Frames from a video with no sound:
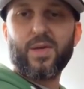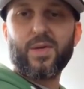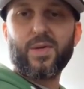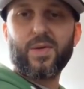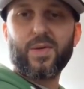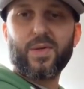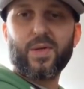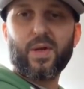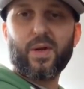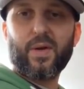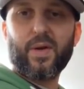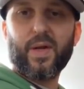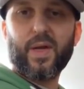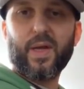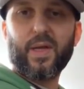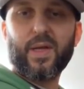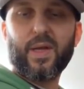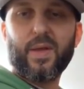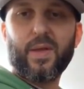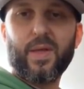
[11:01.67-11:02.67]
so sorry.
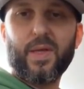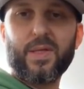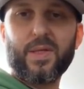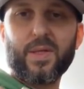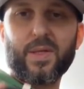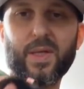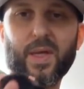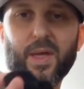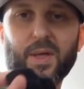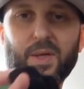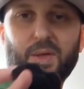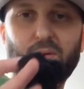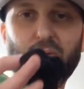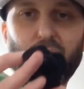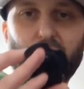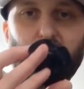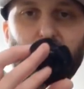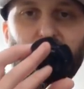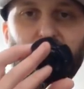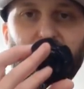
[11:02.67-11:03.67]
And then this looks like a
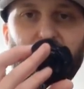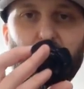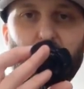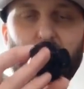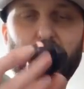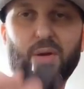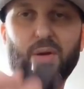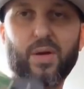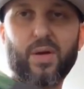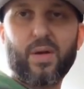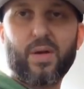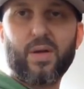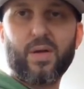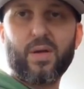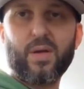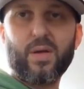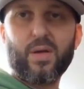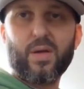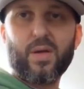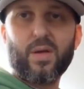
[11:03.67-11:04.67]
220 volt plug.
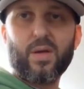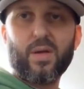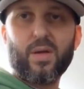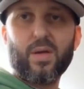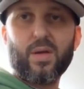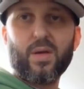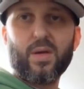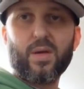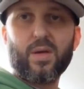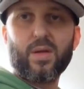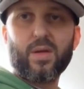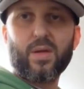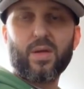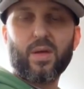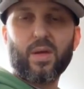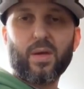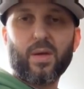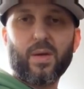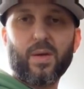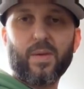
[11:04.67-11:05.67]

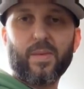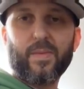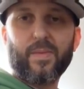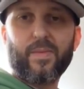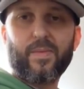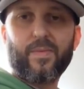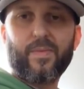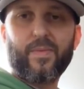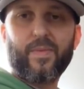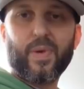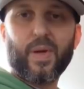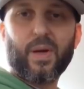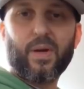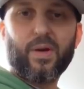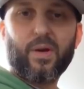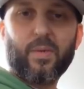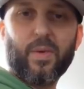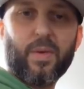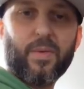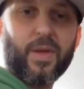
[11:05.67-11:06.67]
But I don't
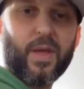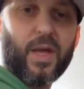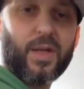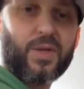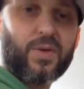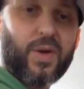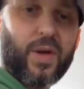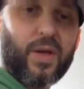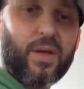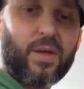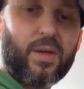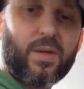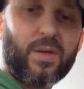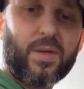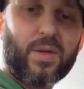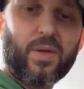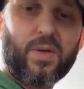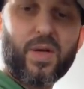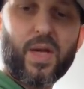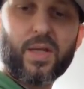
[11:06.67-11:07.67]
know, maybe that's right.
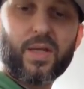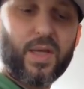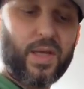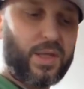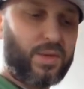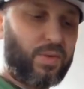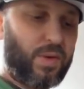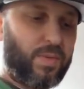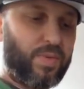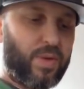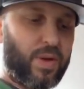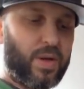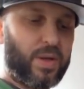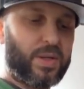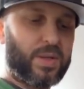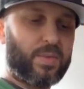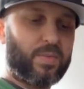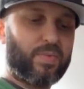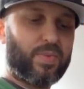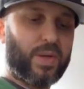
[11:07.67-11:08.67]
So you got these 3
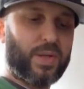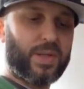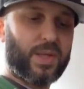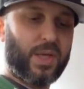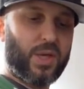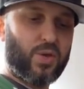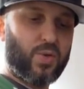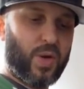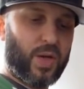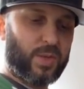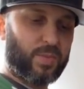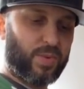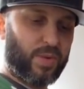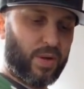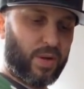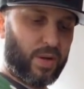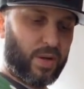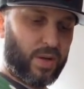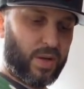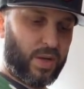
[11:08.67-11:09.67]
plugs plus the US
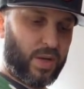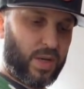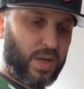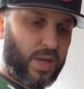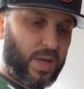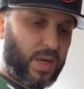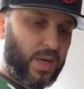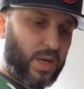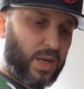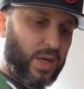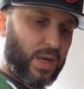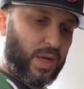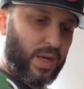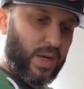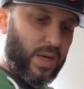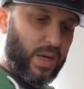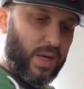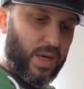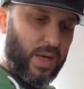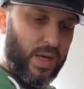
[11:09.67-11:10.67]
plug.
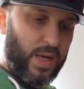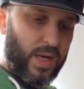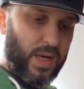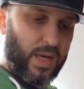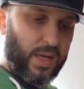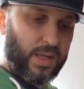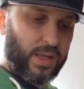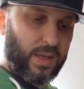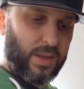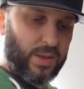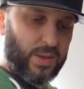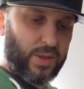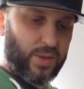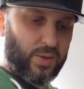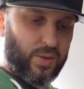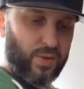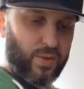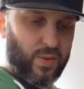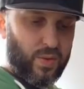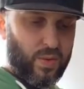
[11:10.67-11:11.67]
And it tells
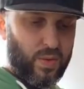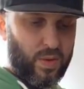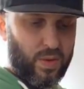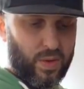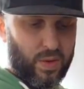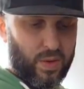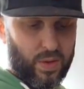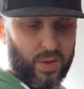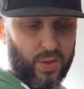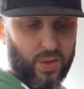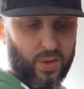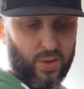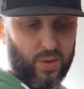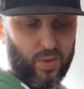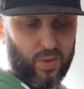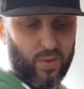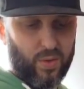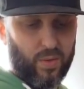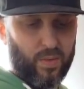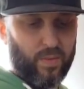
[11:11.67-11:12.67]
you
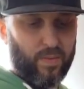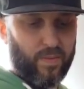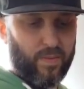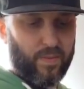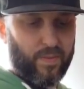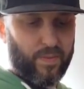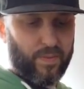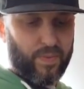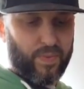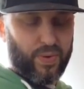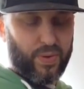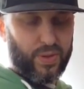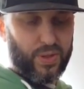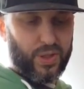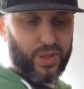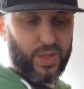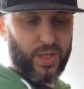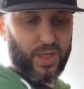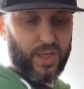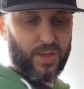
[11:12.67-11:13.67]
to push
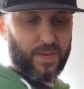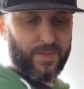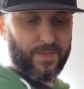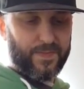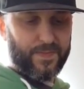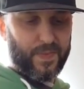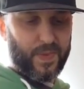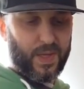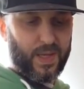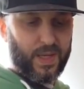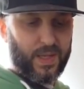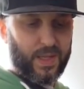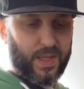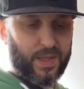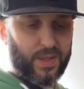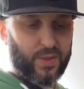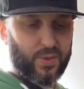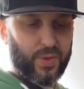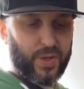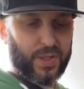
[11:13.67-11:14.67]
it in and
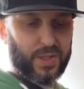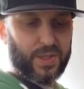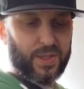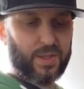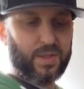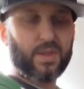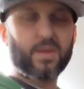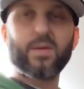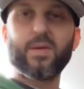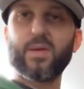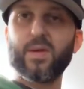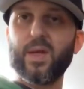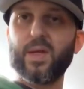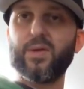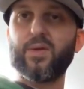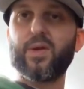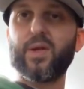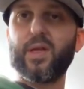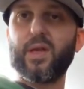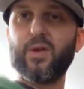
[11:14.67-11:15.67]
then twist. And
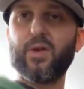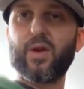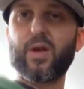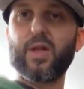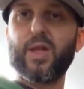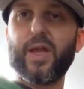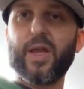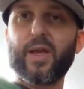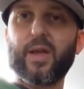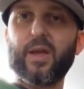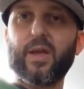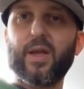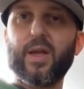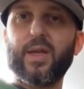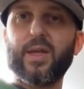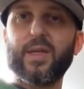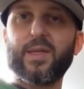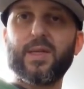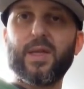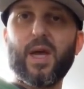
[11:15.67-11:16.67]
you can hear a click
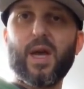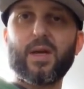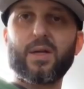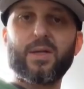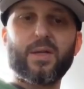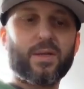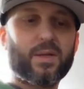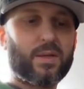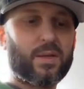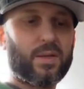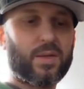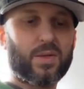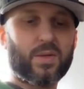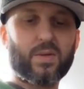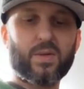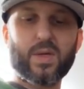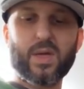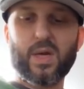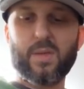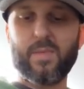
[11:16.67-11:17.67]
and it's locked.
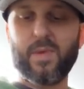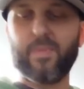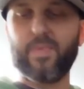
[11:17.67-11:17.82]
So I got my